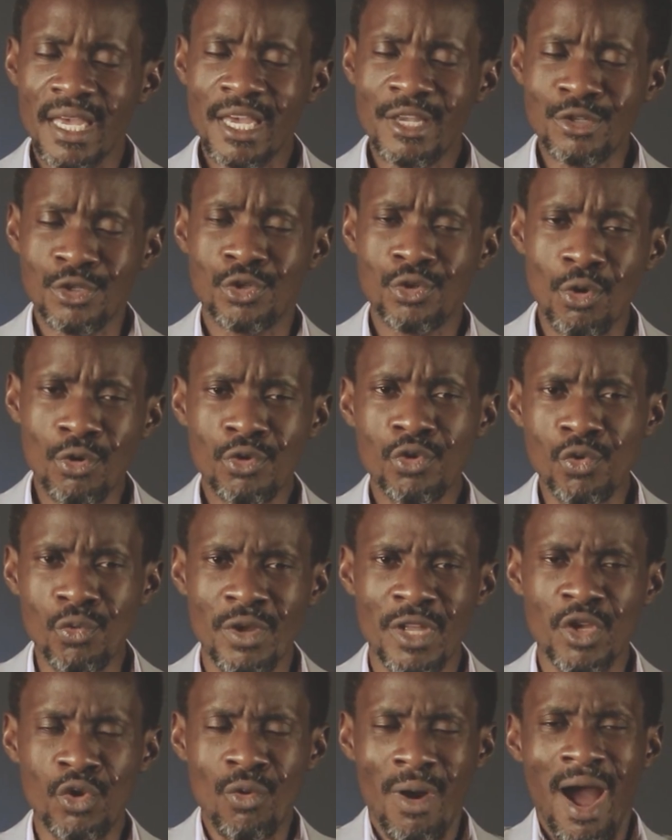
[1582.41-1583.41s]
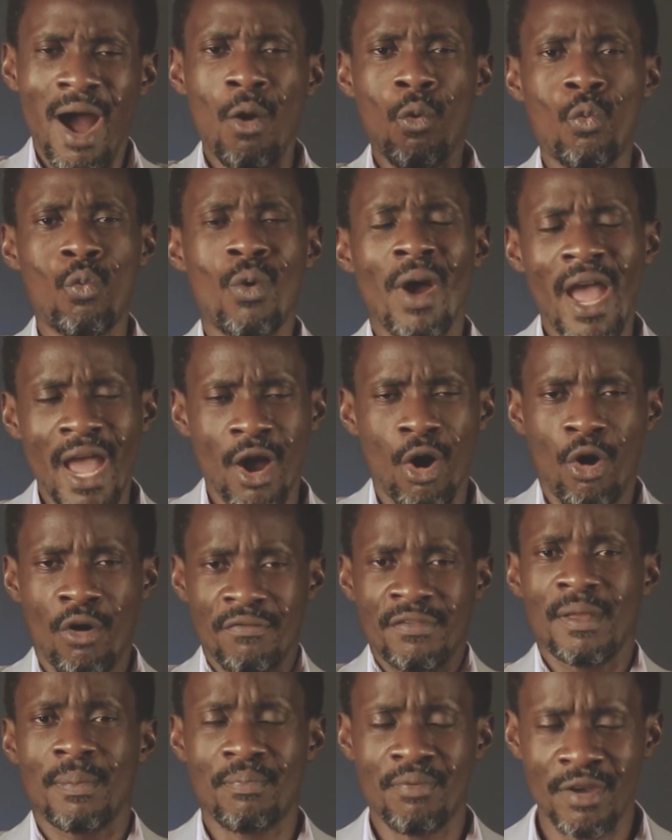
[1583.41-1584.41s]
In so doing, you are aware
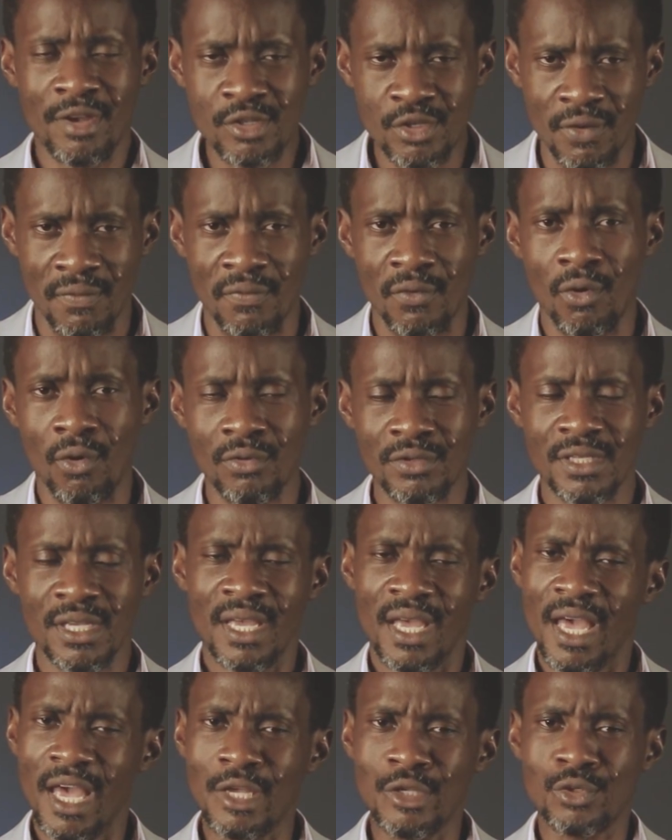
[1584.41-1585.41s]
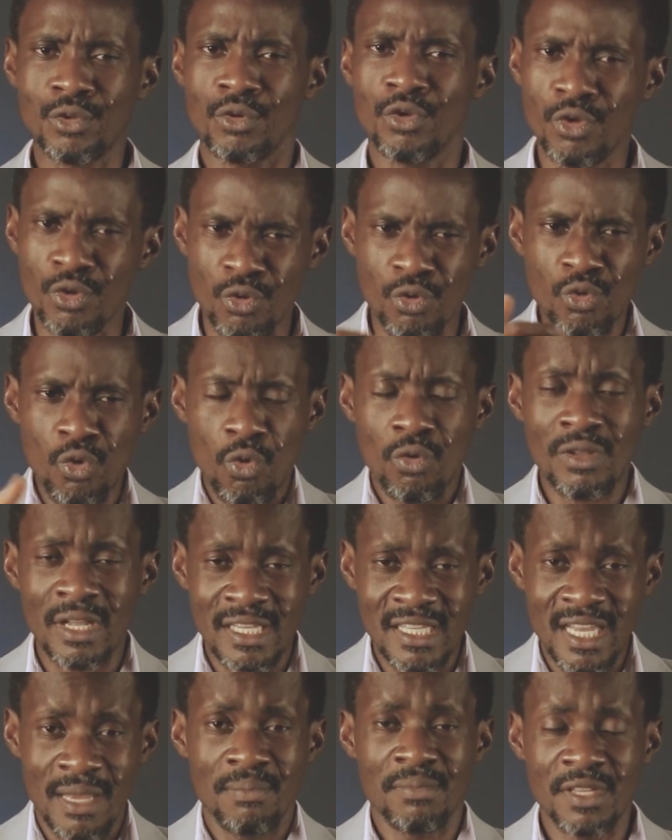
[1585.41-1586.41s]
of the presence of God. And so you know
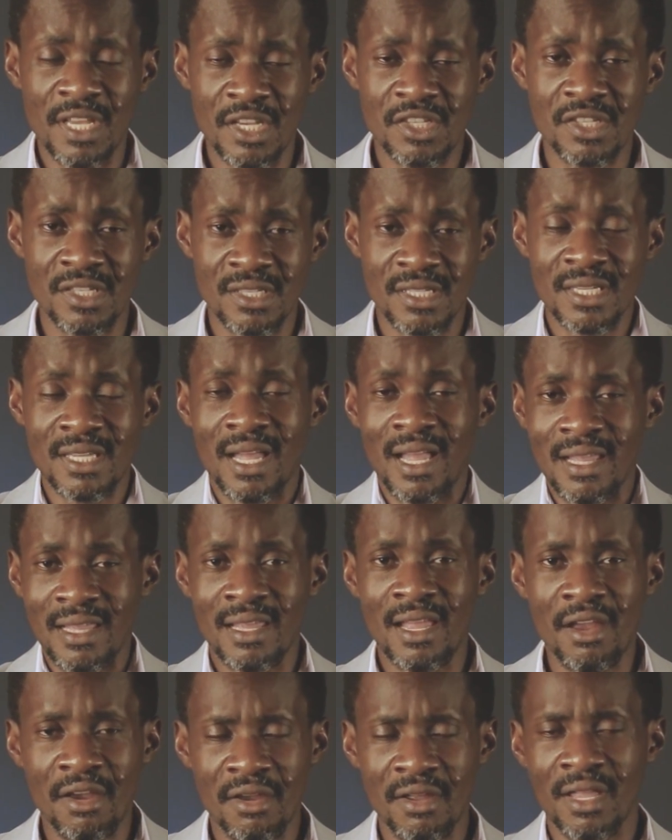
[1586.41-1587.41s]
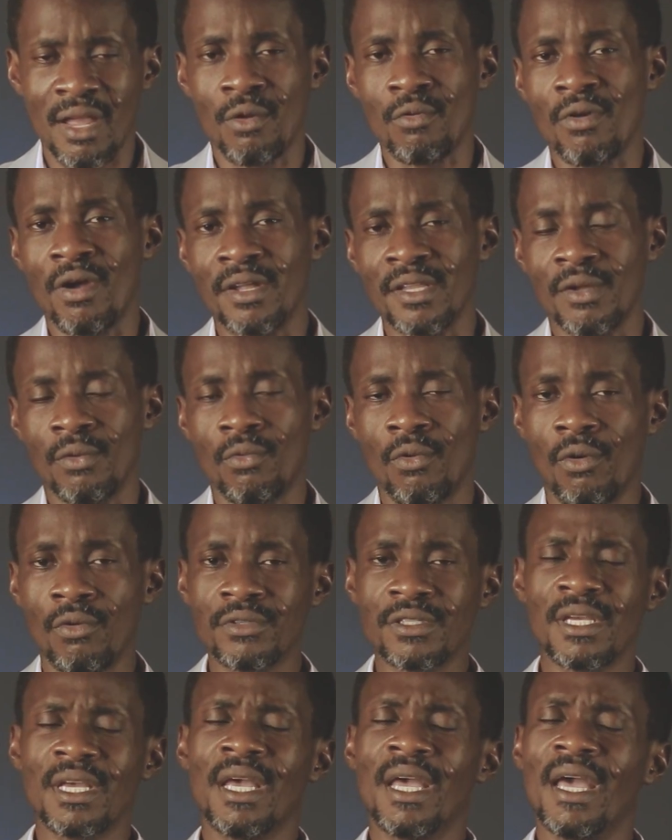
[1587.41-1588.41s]
the temptations that are lurking around the
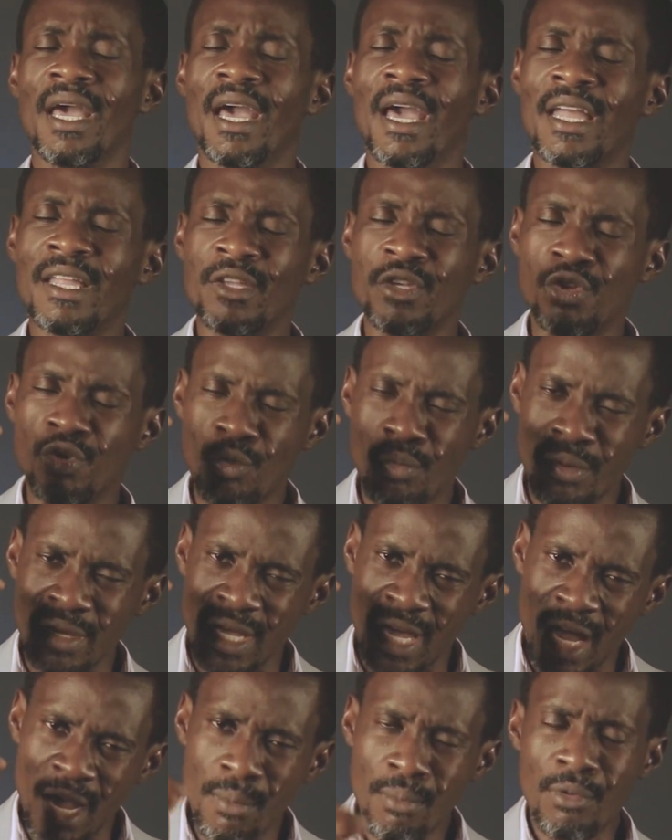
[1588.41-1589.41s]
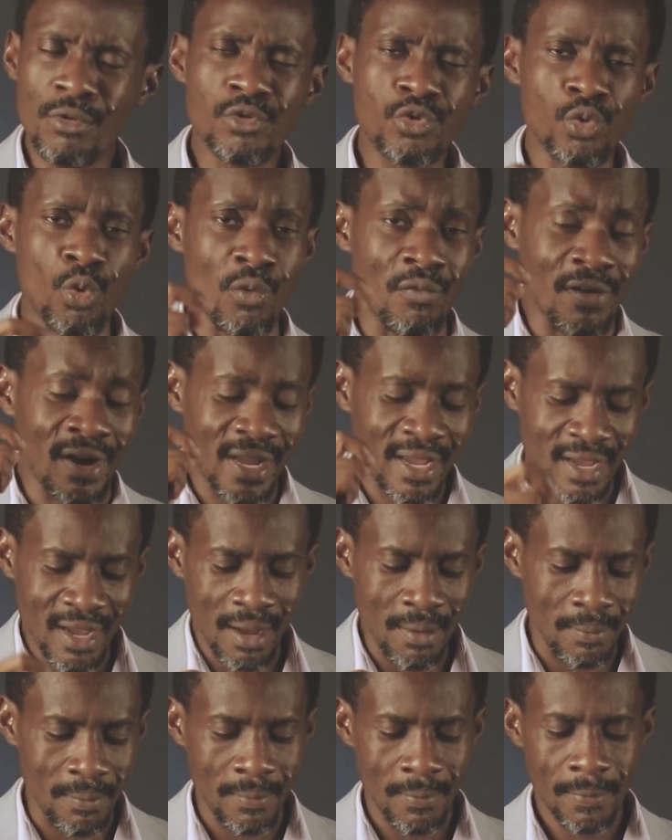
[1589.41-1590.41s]
world, and you'll be able to
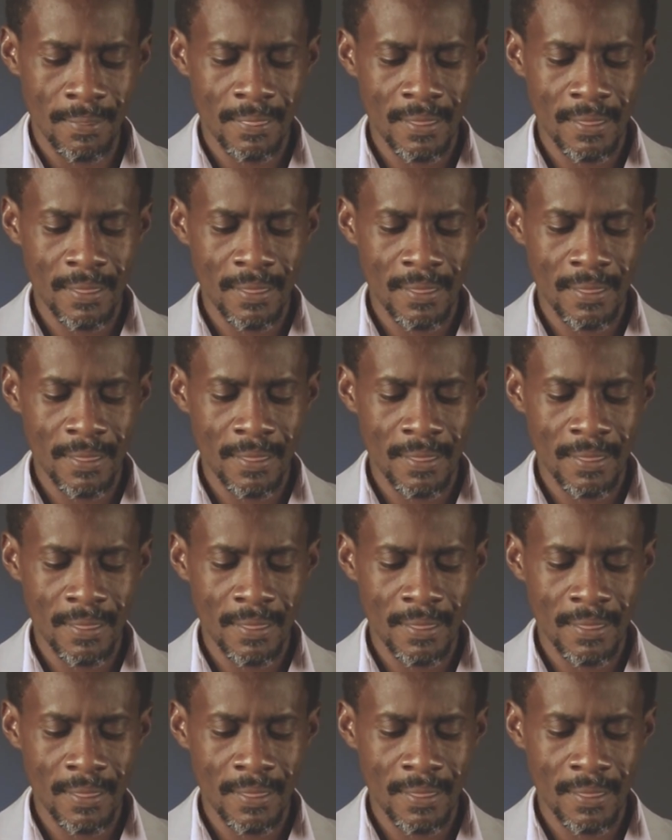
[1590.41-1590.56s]
overcome